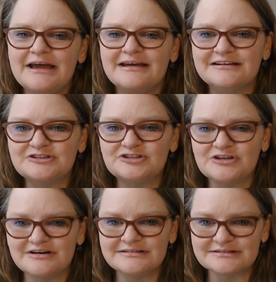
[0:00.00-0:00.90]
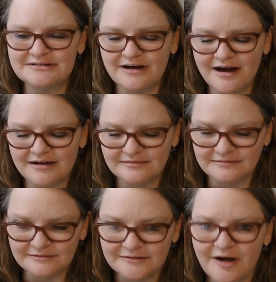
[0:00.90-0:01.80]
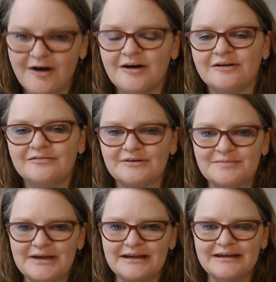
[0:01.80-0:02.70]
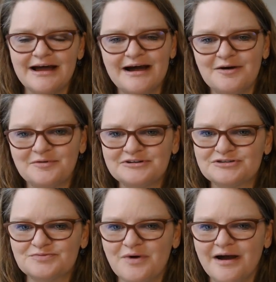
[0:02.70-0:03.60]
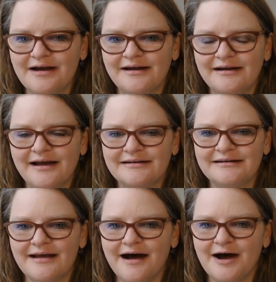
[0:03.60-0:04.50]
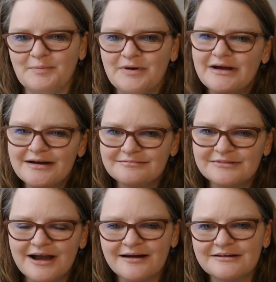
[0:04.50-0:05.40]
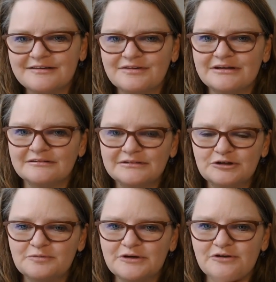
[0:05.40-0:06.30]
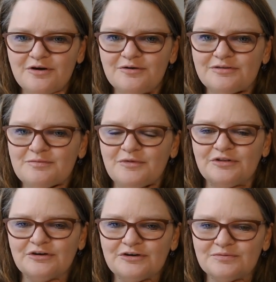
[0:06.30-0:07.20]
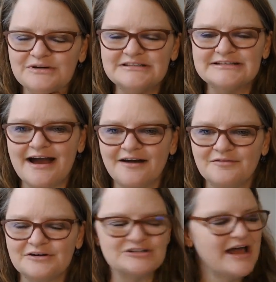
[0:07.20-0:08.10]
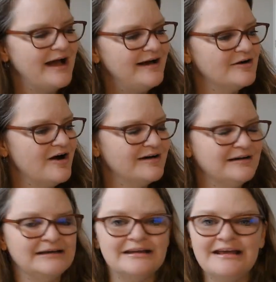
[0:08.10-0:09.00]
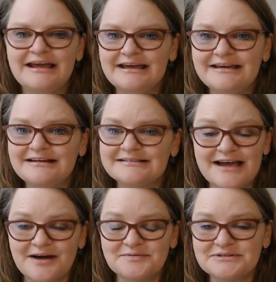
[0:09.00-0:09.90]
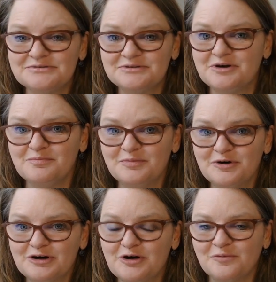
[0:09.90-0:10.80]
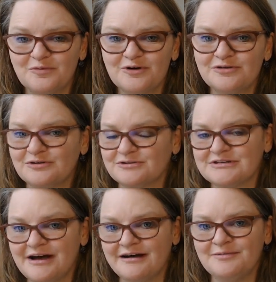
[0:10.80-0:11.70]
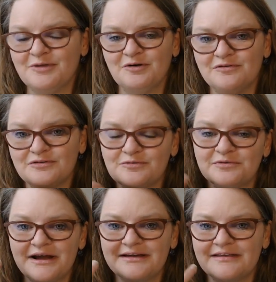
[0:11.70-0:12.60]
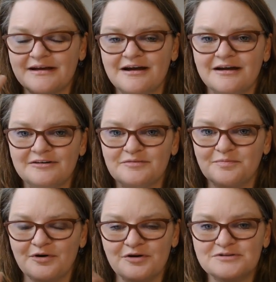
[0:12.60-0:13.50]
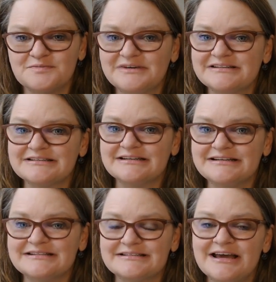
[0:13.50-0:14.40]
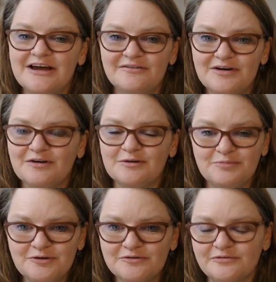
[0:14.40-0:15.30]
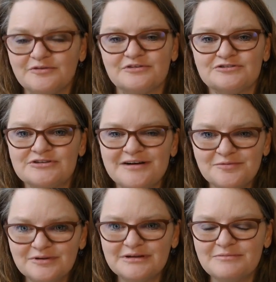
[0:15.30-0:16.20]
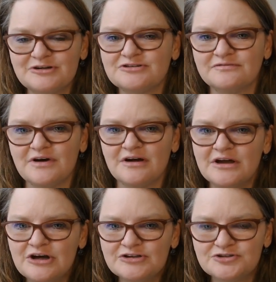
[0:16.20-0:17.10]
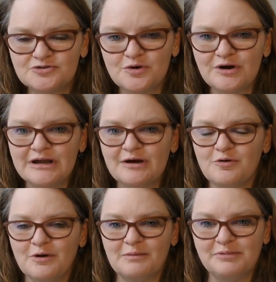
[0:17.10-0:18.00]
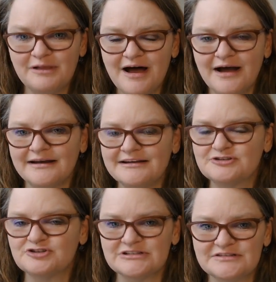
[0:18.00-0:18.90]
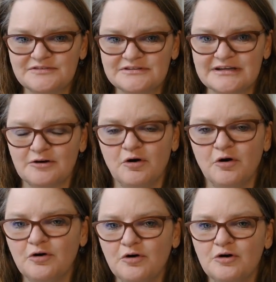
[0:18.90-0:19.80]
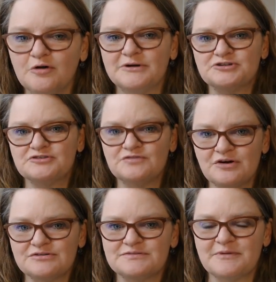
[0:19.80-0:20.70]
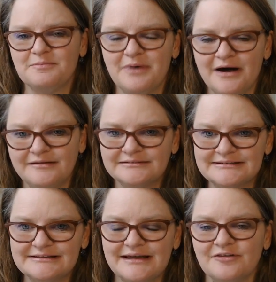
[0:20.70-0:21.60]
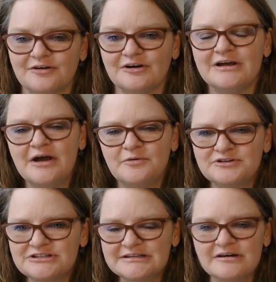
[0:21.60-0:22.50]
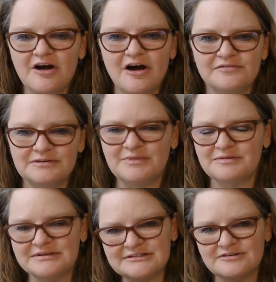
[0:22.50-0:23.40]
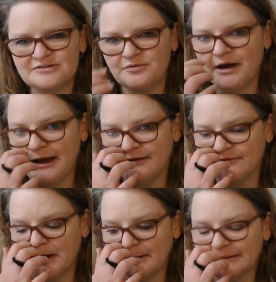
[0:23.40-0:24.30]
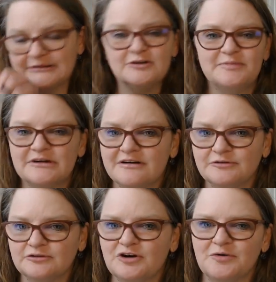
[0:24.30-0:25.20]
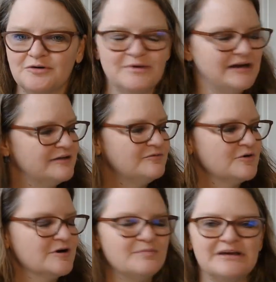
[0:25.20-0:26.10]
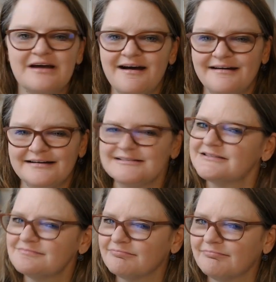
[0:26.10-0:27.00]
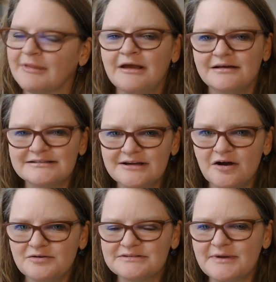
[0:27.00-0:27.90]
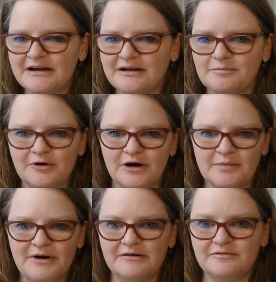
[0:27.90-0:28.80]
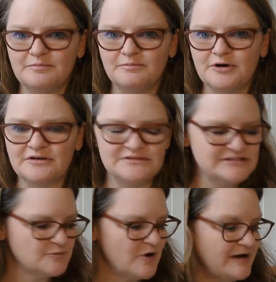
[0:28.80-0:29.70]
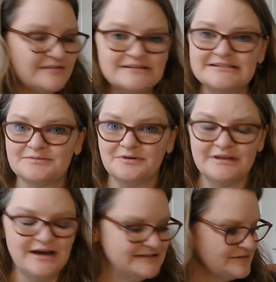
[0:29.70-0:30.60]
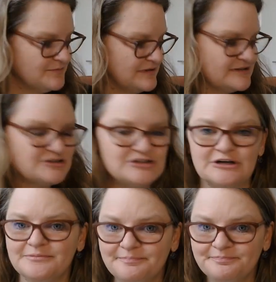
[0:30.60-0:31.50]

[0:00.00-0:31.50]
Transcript: It just got long for me, uh, which is why I ended up up kind of giving it a little bit lower than what the Goodreads average had on it. It is absolutely a book worth your time though if you like that kind of prose because it is very beautiful. There's not really much of a story or a plot. It just feels like a whole bunch of notes compiled together, which isn't often. Maybe that's also why I have a little bit of a lower rating for it because it's not always my kind of book, but Book of Disquiet, this is one that I did read this year.